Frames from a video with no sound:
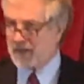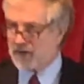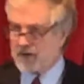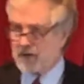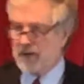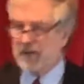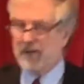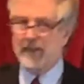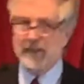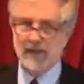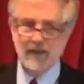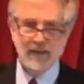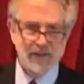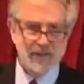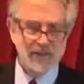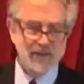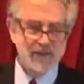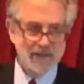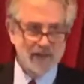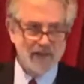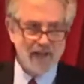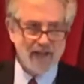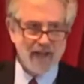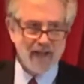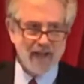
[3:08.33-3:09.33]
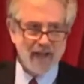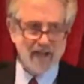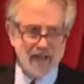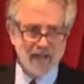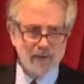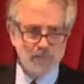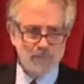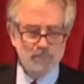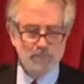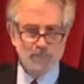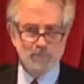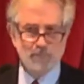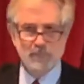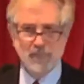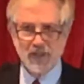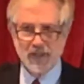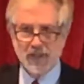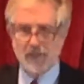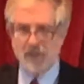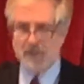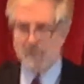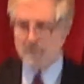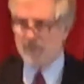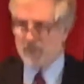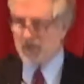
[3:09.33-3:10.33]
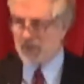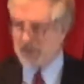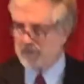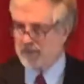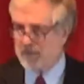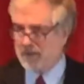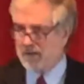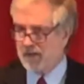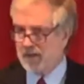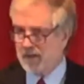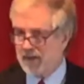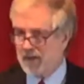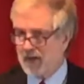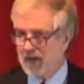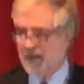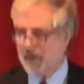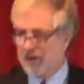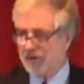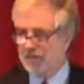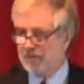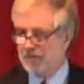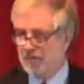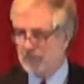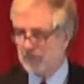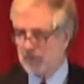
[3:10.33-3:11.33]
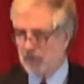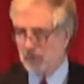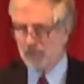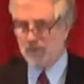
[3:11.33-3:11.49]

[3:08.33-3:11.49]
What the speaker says: actually be convicted of